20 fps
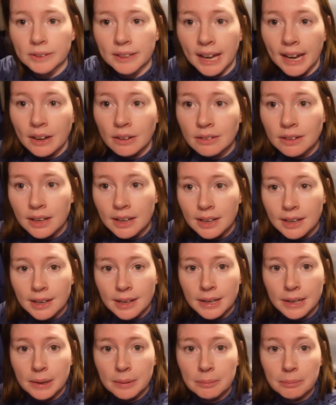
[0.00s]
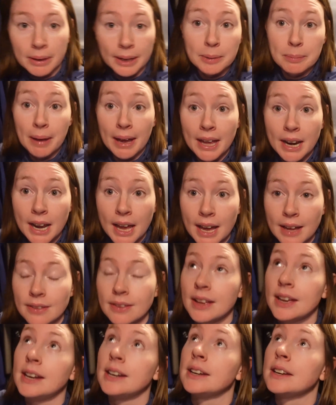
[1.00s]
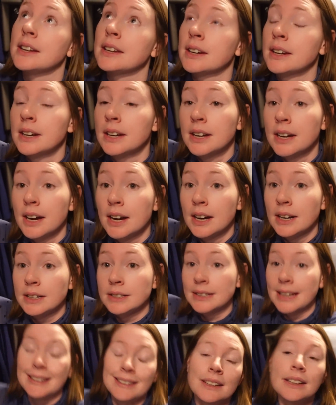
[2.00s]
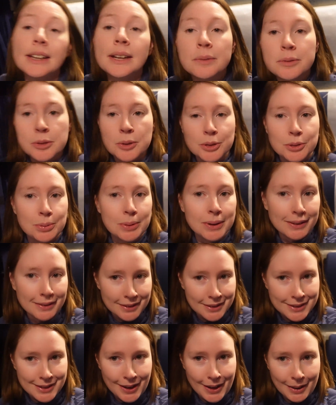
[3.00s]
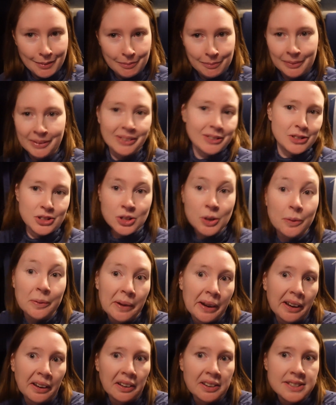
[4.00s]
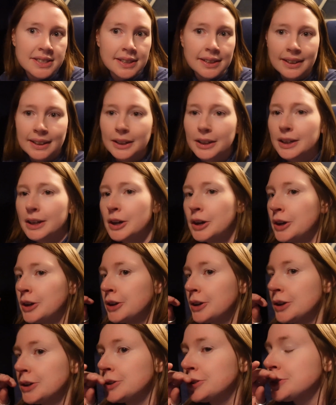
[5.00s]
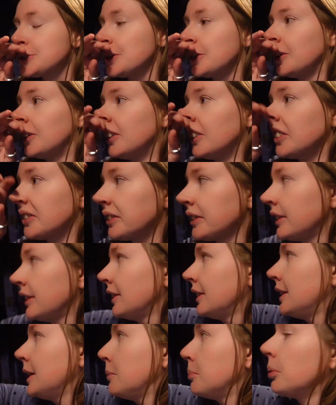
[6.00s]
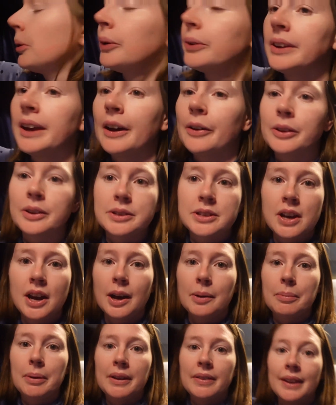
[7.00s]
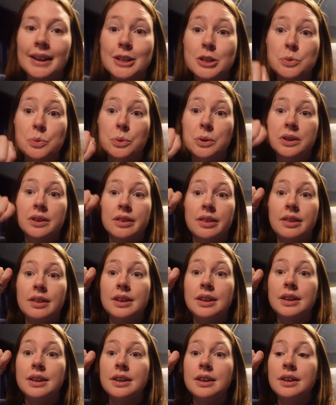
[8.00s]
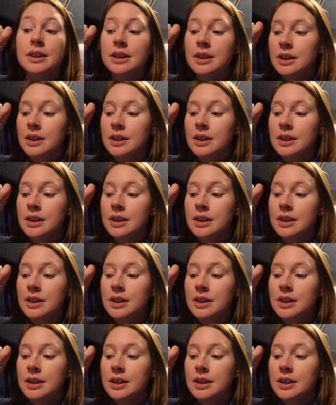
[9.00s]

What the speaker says: down and make a bed, and then technically I'm supposed to be in the top, but there's no one else in here. So they pulled down the top, and that's where the